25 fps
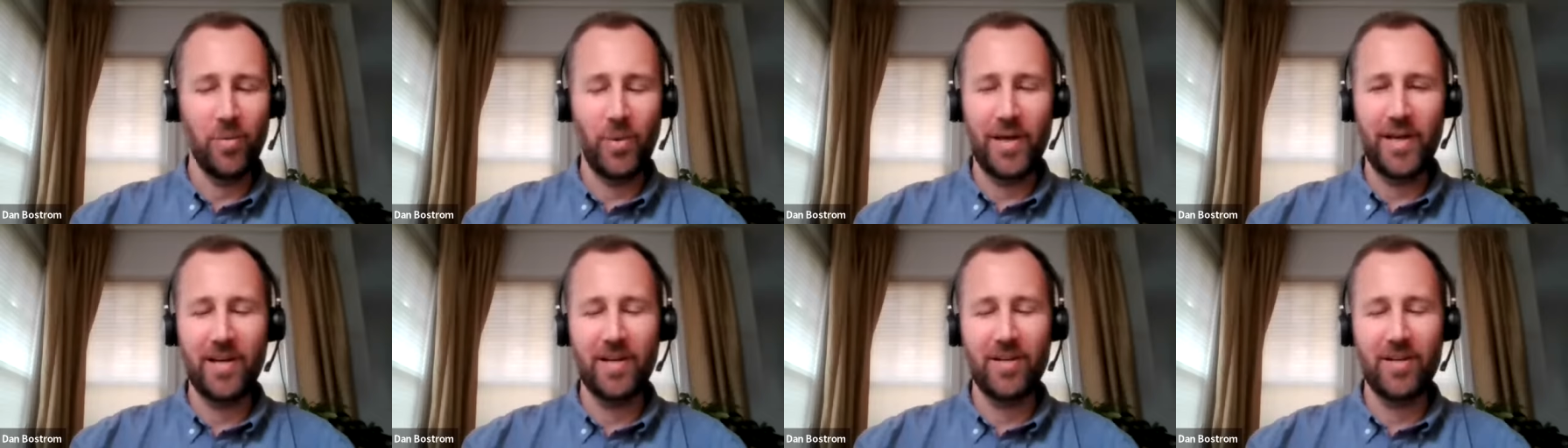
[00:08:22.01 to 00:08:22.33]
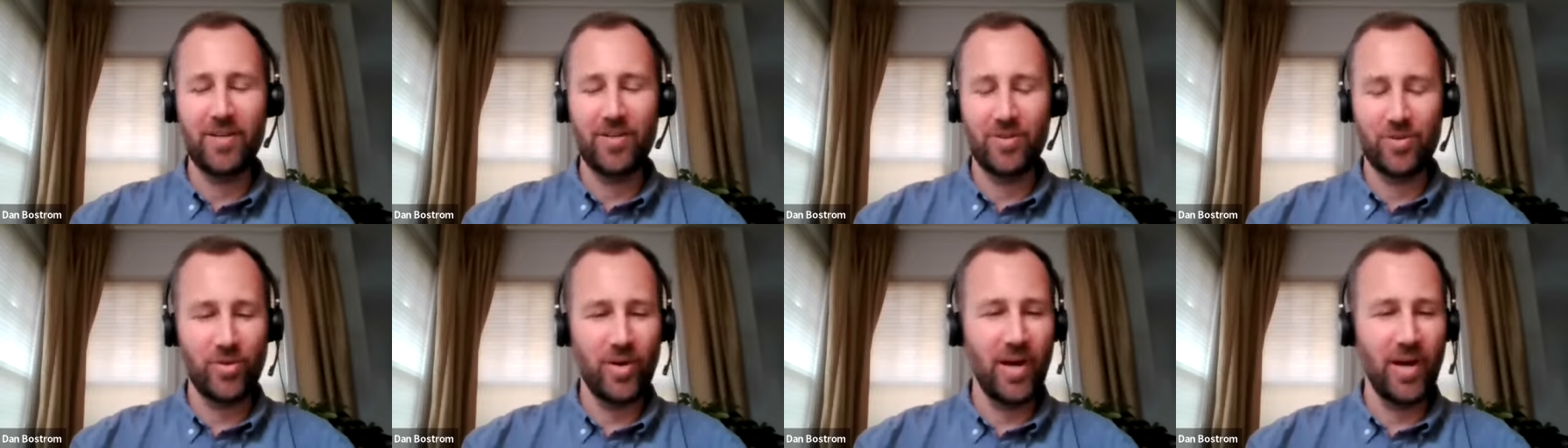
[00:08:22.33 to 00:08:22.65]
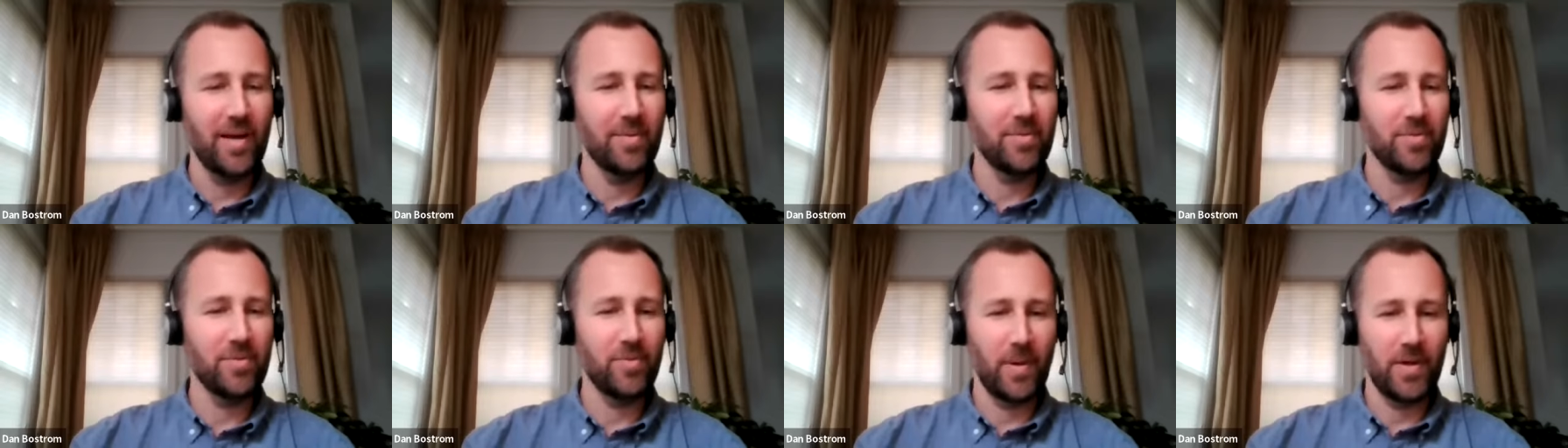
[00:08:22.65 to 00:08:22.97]
way to
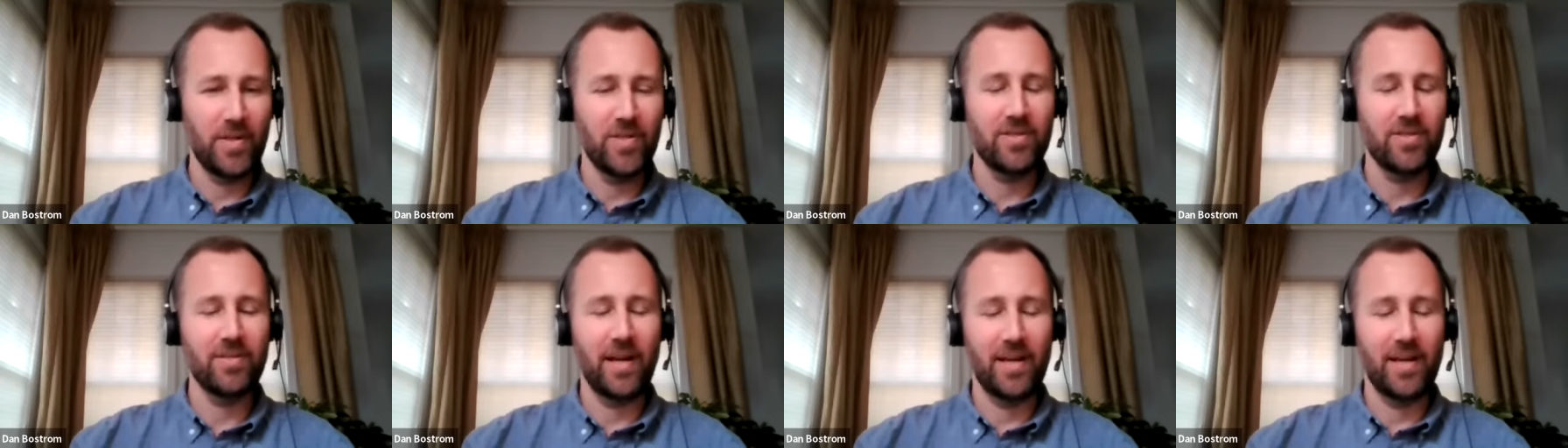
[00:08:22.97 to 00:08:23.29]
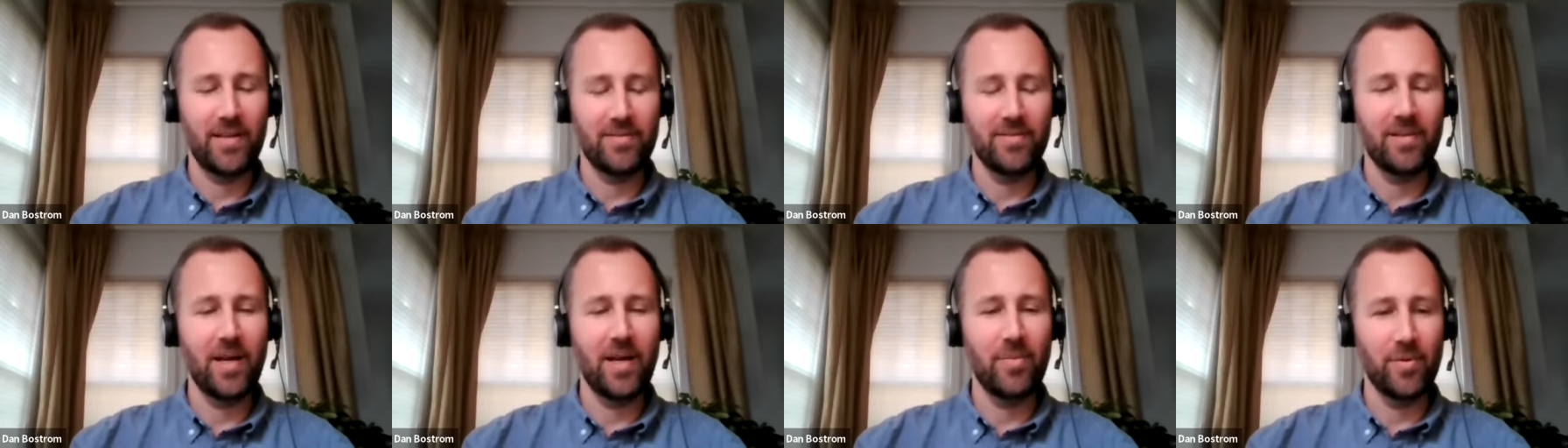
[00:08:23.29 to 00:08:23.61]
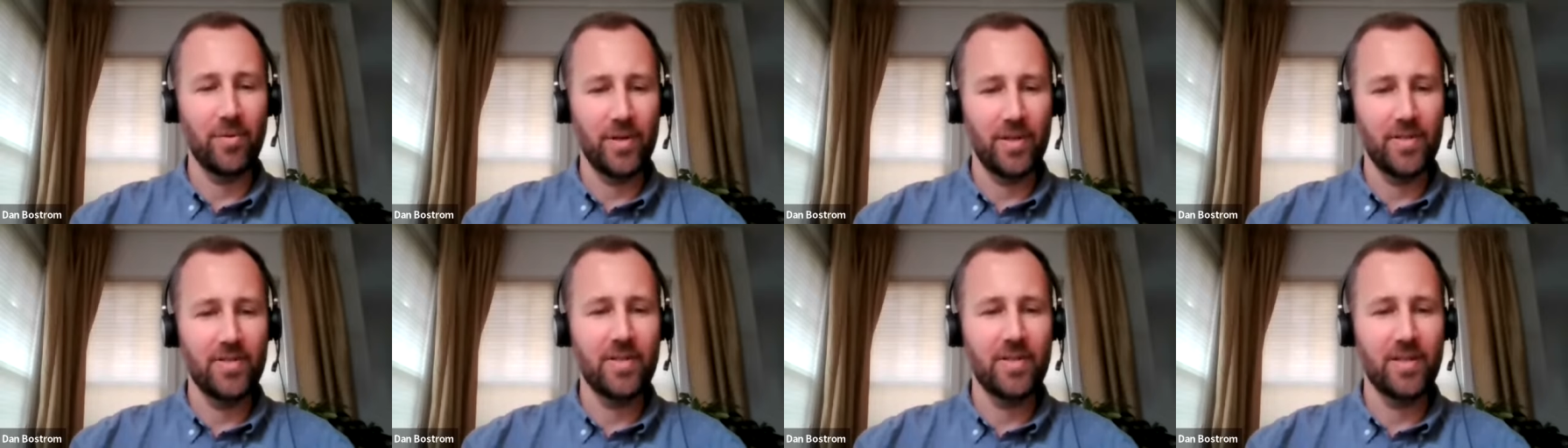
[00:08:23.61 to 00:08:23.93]
describe specialized
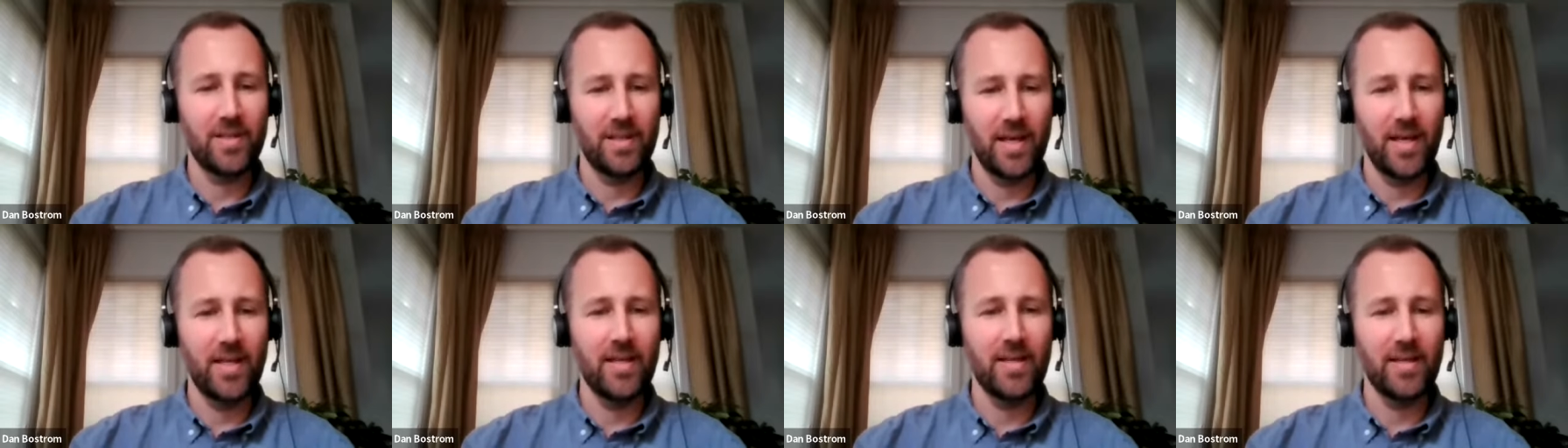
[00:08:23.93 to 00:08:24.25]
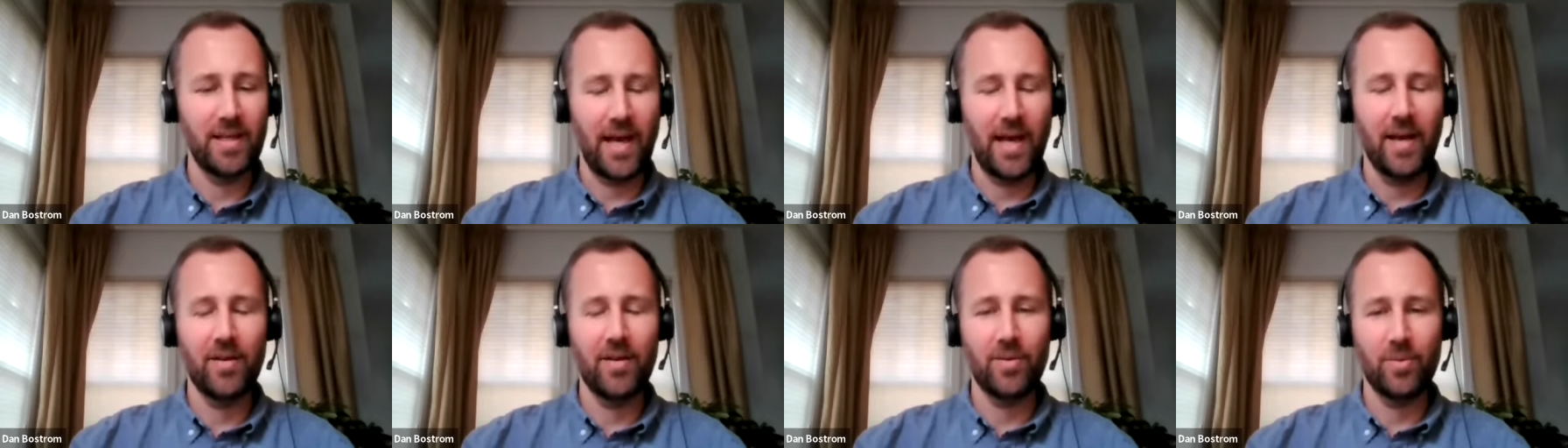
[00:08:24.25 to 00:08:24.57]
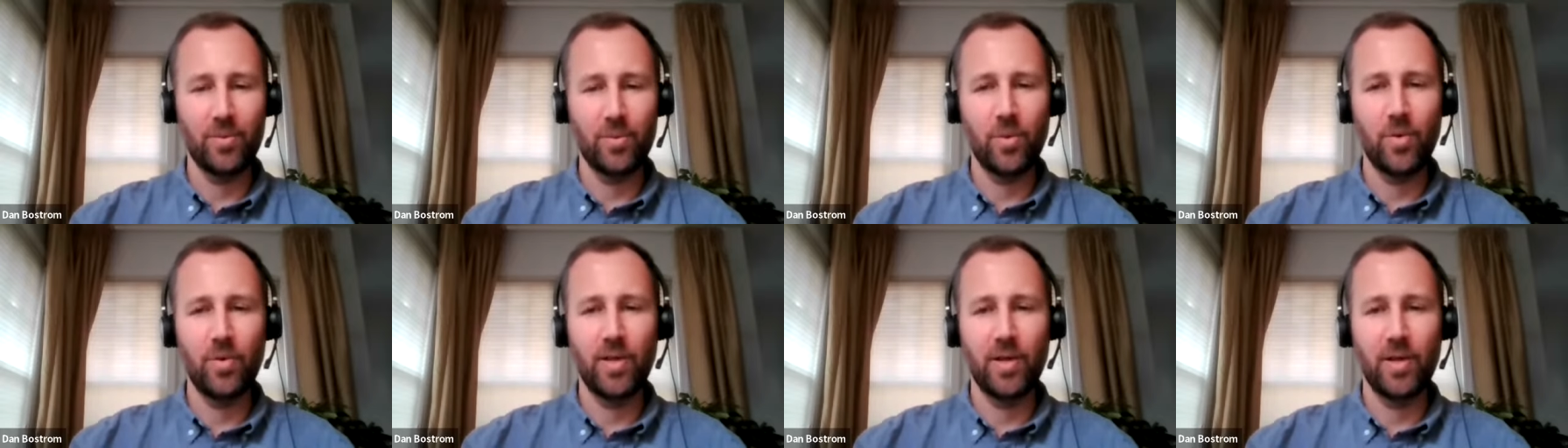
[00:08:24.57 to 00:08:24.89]
libraries and, and kind of the
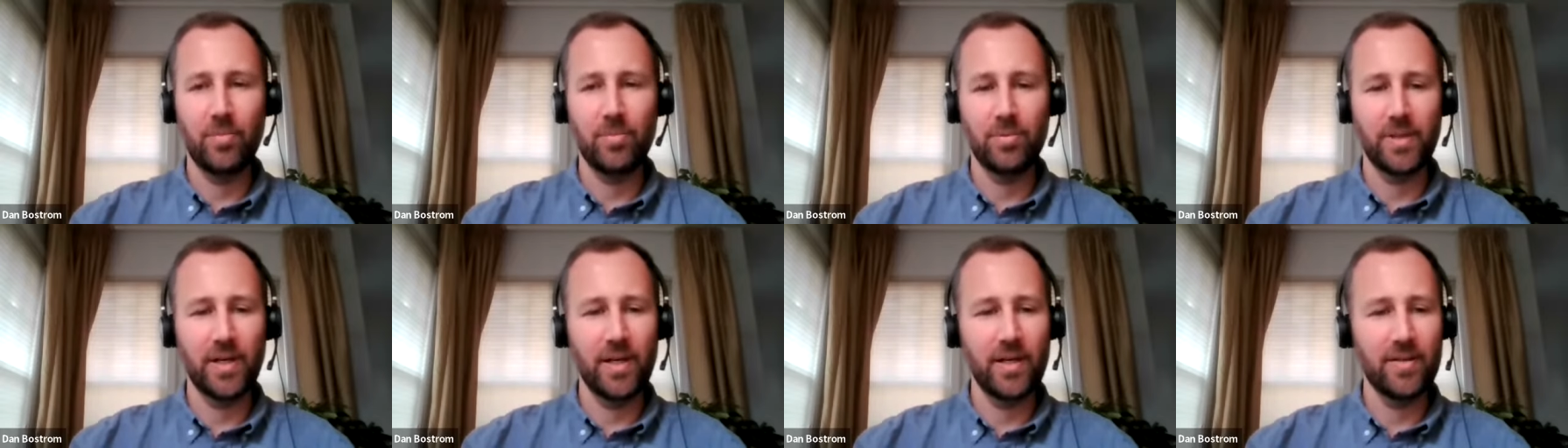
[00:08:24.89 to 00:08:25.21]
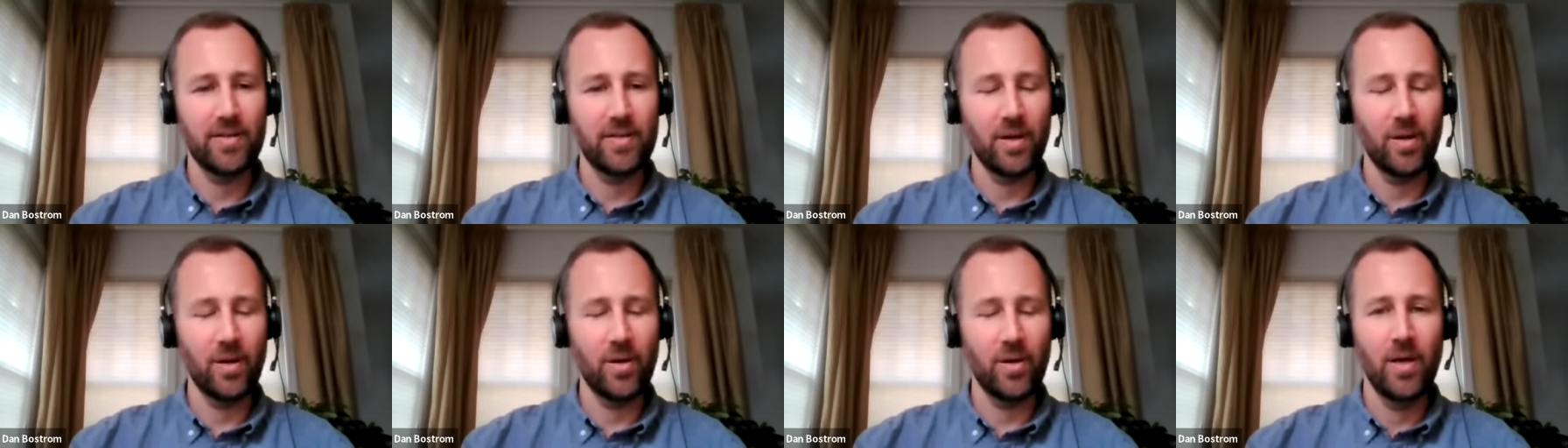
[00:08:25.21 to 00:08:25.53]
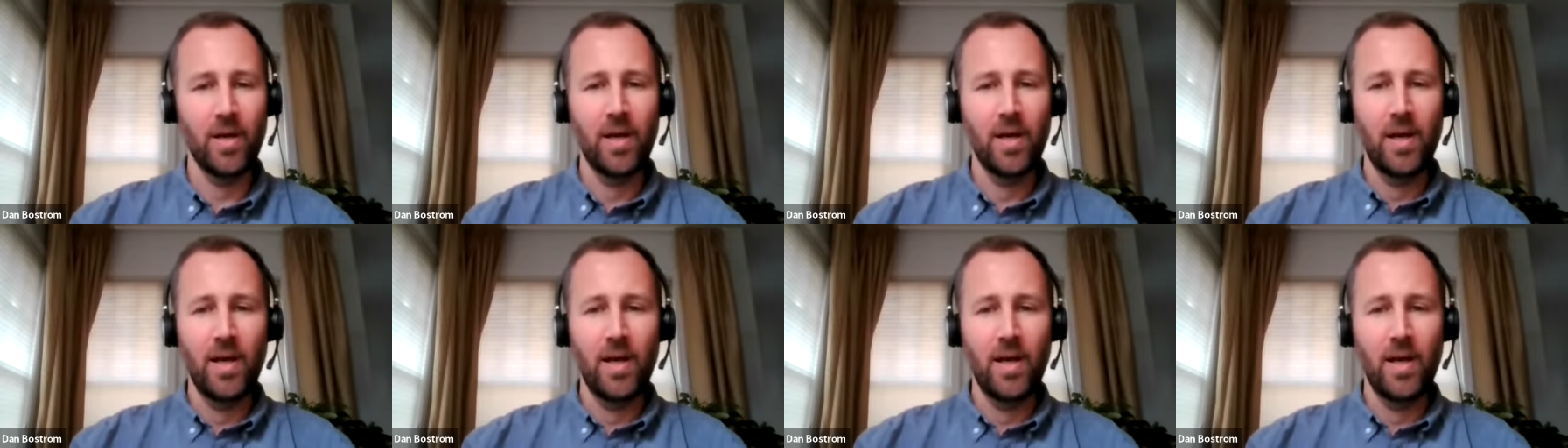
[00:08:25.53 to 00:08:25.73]
role they play. So,